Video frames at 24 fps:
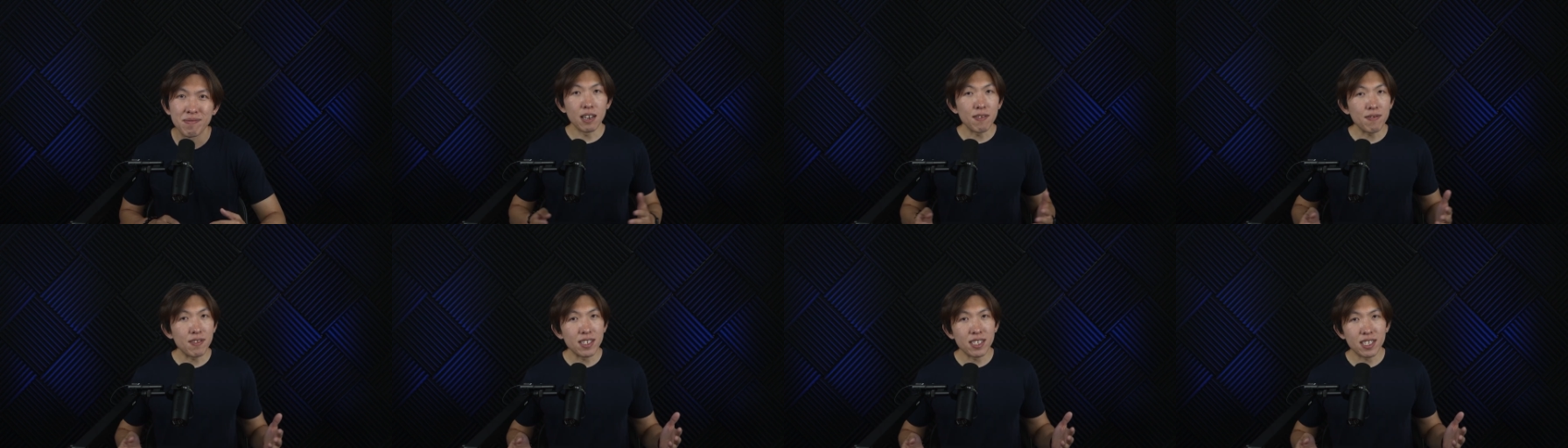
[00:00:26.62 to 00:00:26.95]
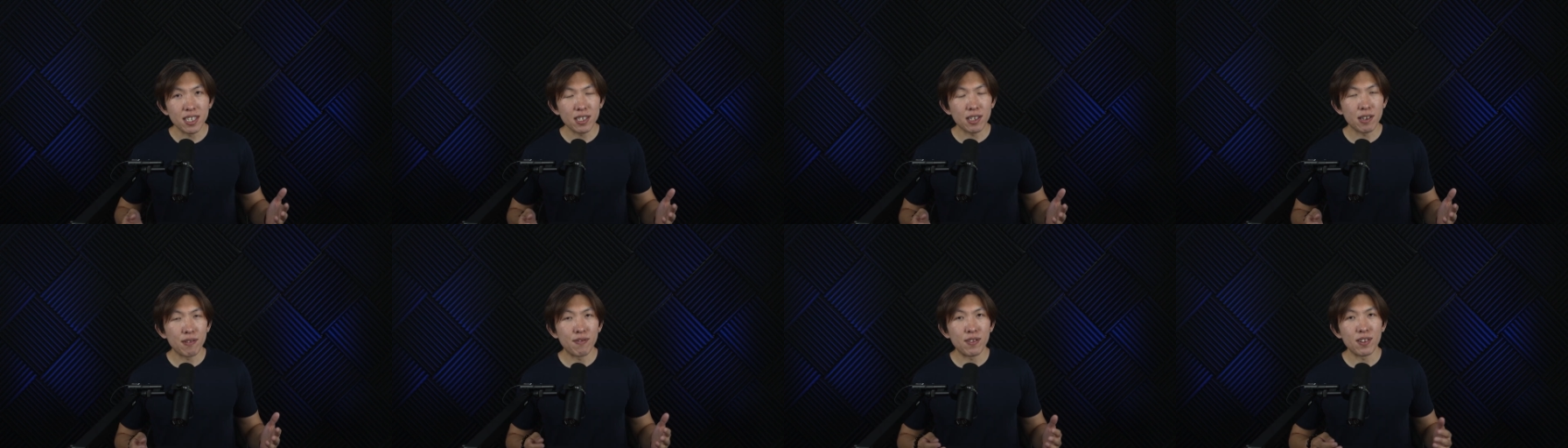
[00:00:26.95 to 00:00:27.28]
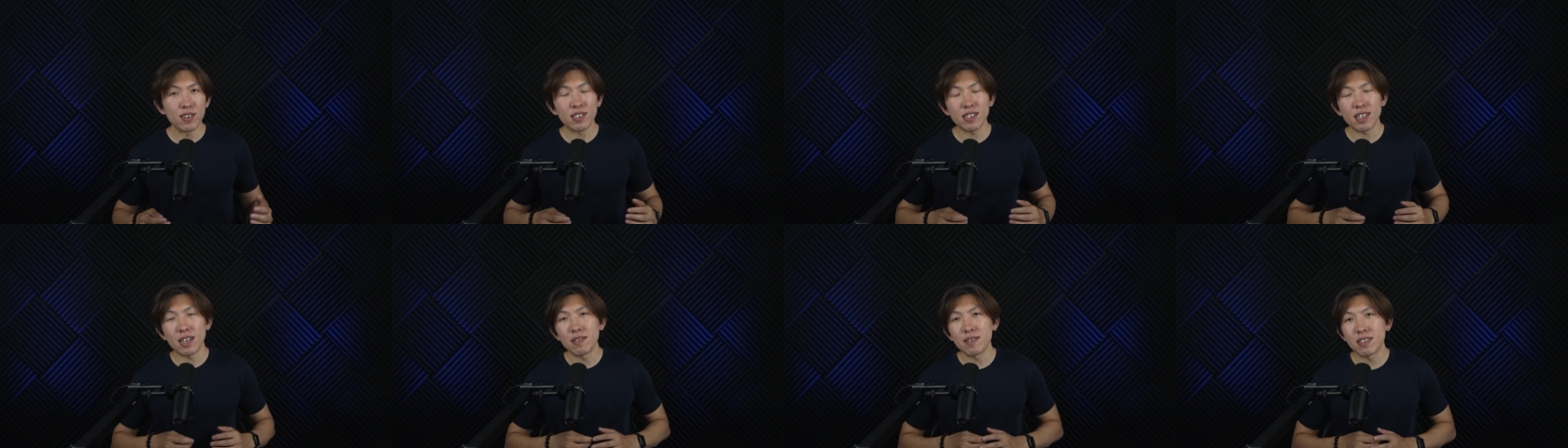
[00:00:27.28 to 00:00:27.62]
If this is your
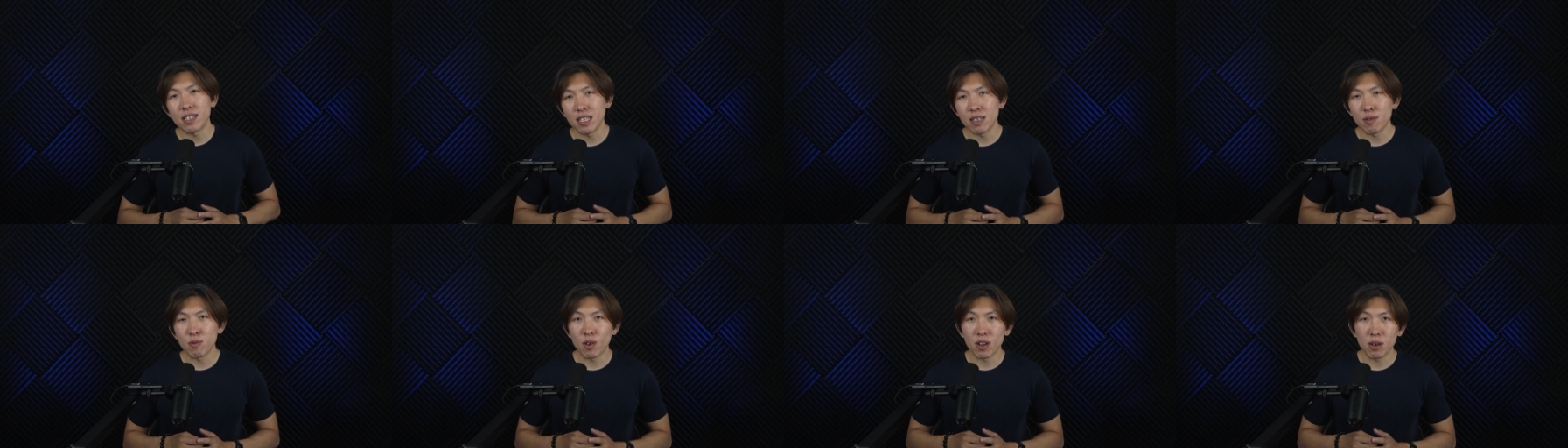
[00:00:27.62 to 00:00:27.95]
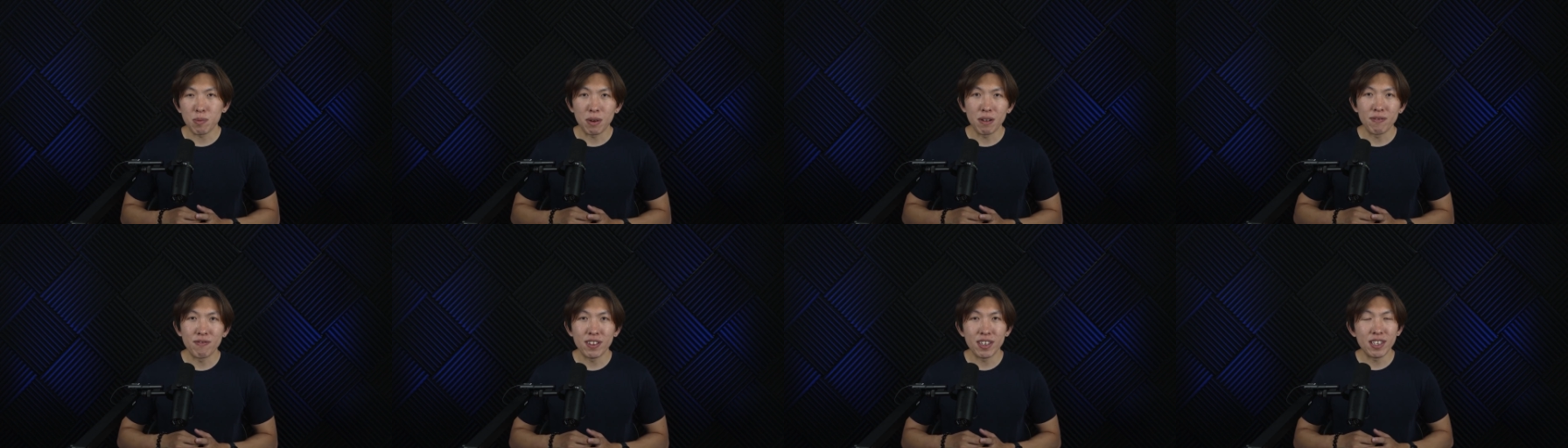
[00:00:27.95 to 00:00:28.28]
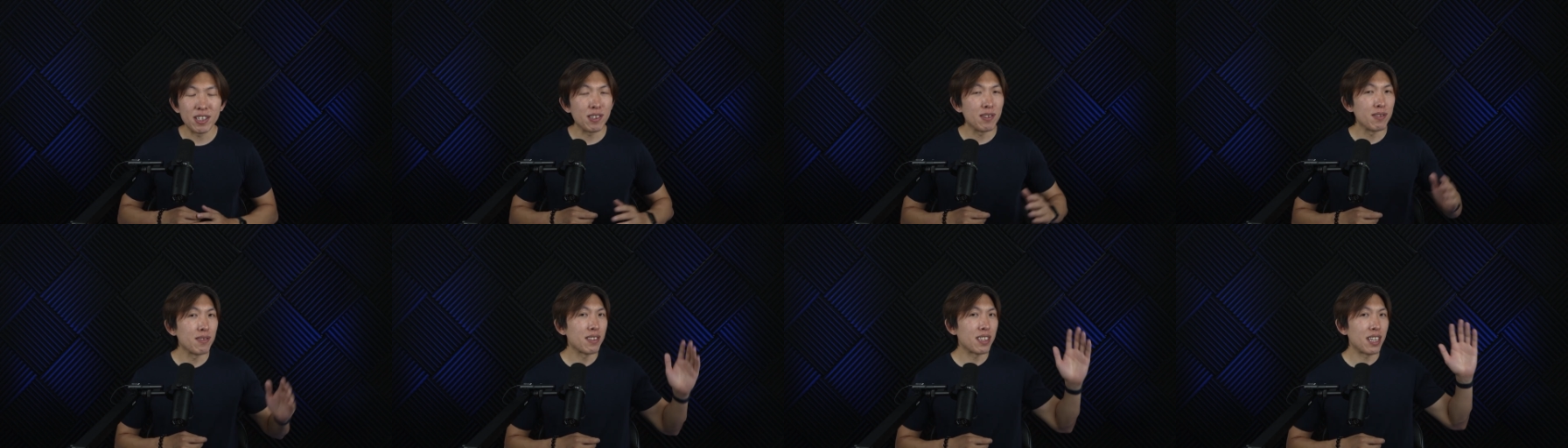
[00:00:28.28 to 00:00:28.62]
first time seeing one of my
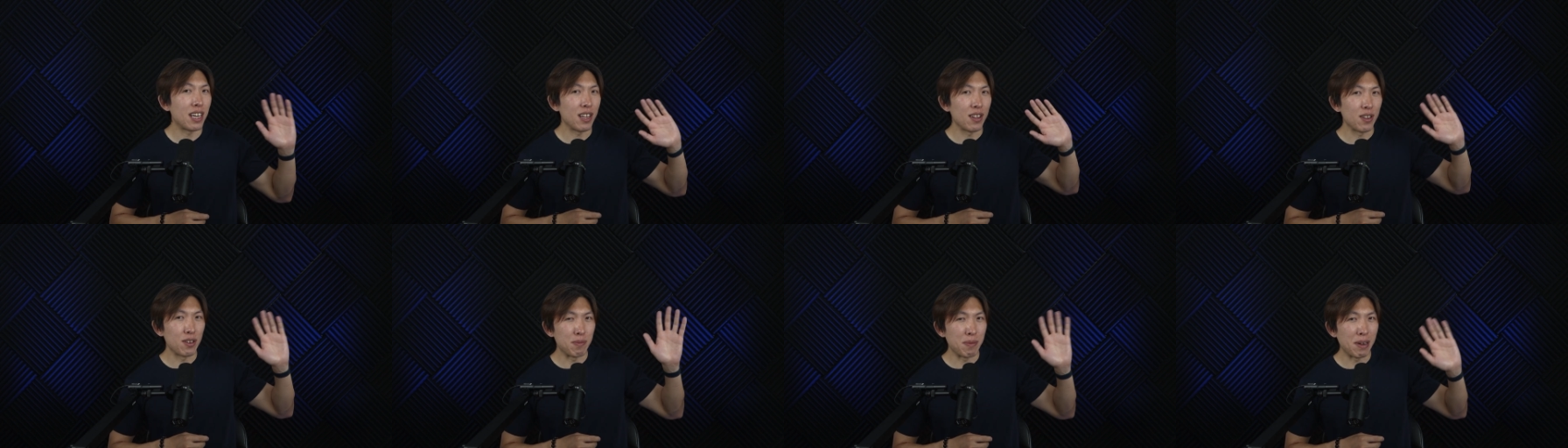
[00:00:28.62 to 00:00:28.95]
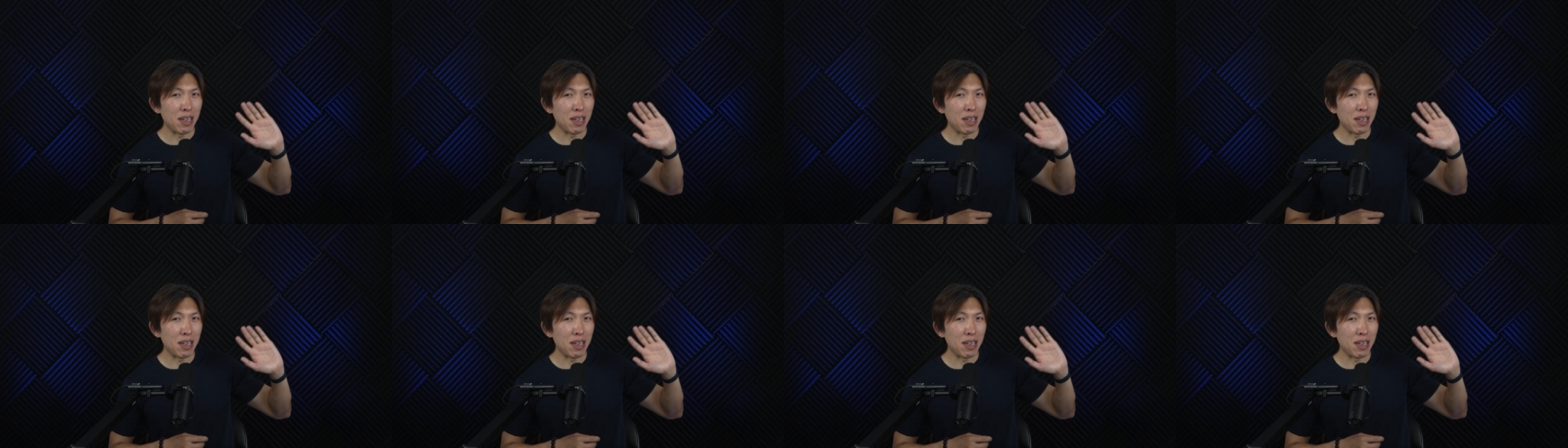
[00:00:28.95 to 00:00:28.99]
videos, hello,